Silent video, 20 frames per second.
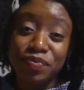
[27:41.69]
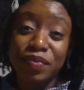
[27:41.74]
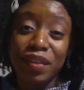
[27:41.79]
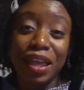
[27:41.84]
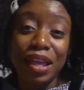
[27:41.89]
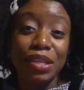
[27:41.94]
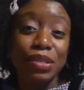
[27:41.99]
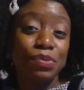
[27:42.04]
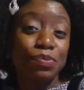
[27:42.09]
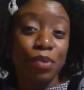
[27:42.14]

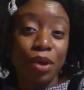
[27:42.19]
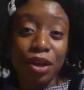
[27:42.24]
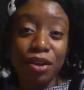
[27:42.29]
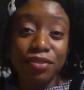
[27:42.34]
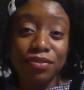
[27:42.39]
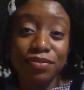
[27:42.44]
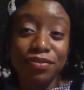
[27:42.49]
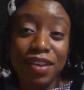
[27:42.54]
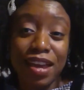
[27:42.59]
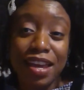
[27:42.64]
That's
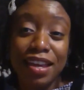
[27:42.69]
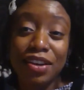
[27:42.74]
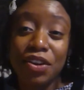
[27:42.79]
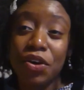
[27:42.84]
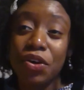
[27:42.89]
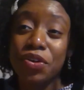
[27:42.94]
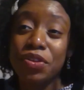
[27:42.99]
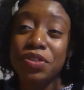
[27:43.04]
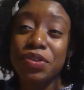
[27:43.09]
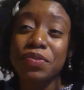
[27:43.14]
rough. And
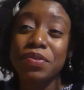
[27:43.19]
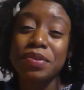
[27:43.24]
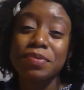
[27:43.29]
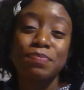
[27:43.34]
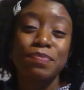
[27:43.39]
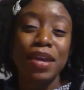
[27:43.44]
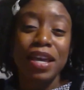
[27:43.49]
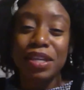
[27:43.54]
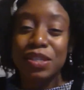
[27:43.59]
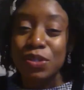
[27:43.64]
although
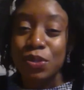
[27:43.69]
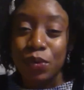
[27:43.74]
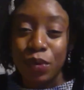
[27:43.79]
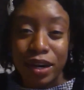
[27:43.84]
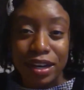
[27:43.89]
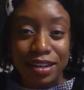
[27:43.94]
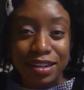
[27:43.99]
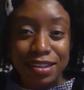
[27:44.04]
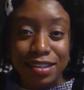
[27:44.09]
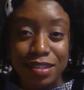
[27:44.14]
it makes
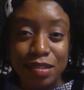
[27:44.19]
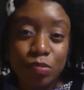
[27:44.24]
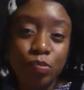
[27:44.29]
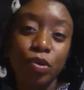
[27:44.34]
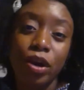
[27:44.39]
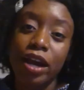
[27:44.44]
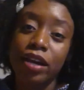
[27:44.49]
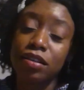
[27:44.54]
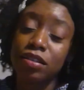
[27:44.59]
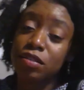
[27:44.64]
greatness,
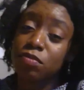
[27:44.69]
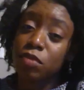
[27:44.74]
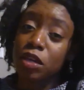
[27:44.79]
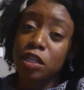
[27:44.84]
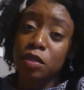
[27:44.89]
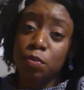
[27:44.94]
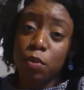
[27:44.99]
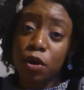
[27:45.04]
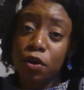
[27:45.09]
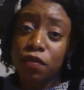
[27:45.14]
practice
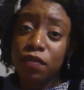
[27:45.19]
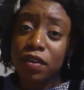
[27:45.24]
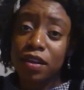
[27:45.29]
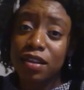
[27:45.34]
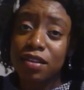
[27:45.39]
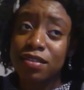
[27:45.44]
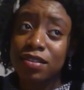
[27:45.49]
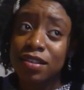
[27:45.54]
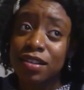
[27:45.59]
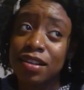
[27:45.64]
makes
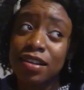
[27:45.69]
perfect.